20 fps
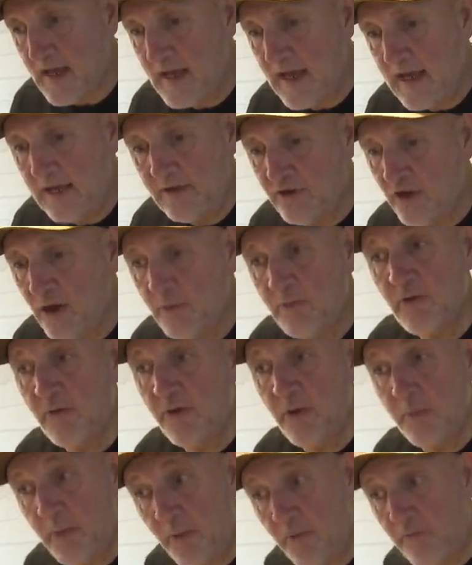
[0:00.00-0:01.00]
in terms of
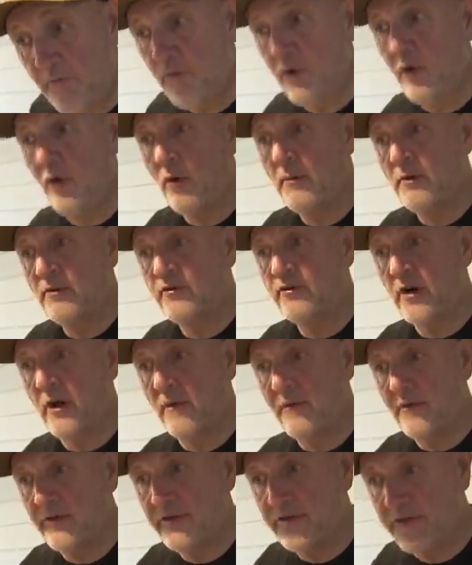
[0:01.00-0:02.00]
the performance
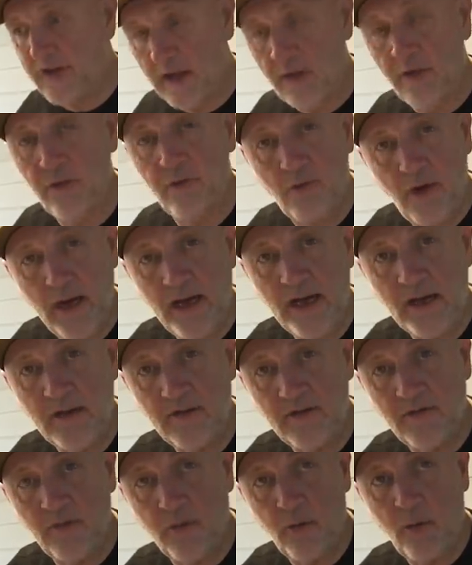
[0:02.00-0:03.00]
of the Stealth range,
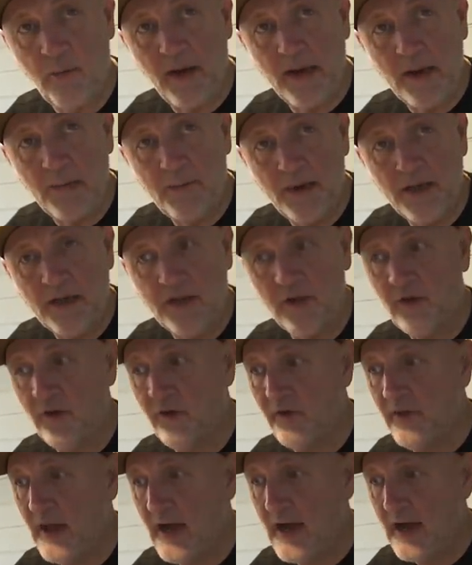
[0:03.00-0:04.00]
if you want my opinion
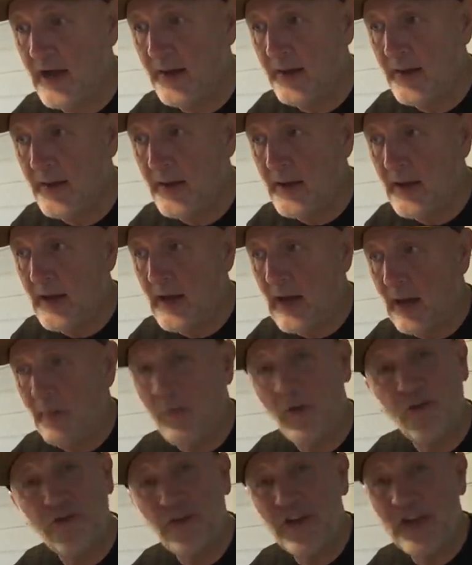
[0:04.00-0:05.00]
on that, I'm
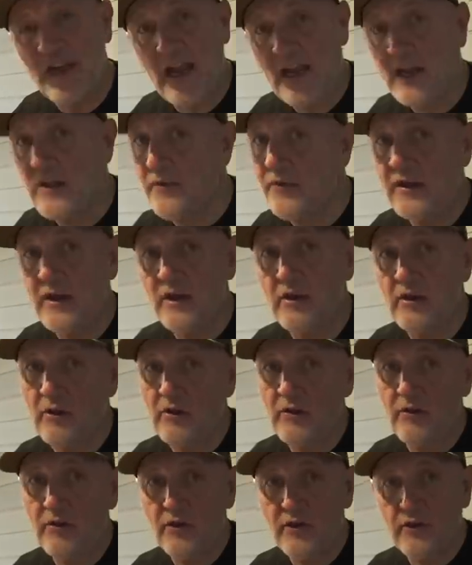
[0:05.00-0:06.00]
not seeing anything
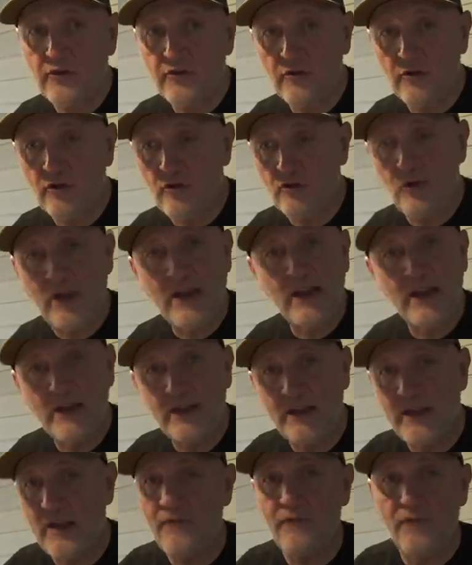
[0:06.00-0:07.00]
that is greatly
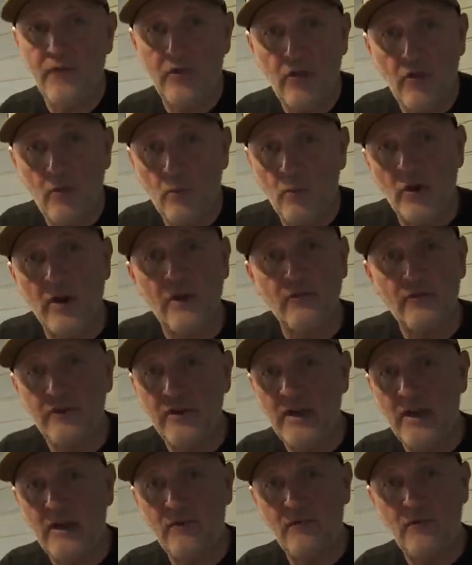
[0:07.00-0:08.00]
different than what I've
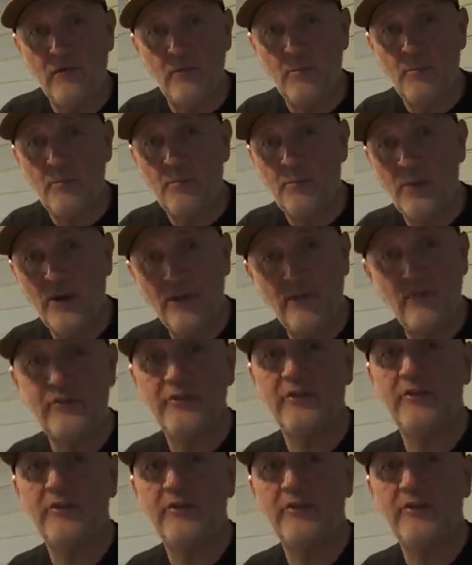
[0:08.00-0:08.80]
seen from previous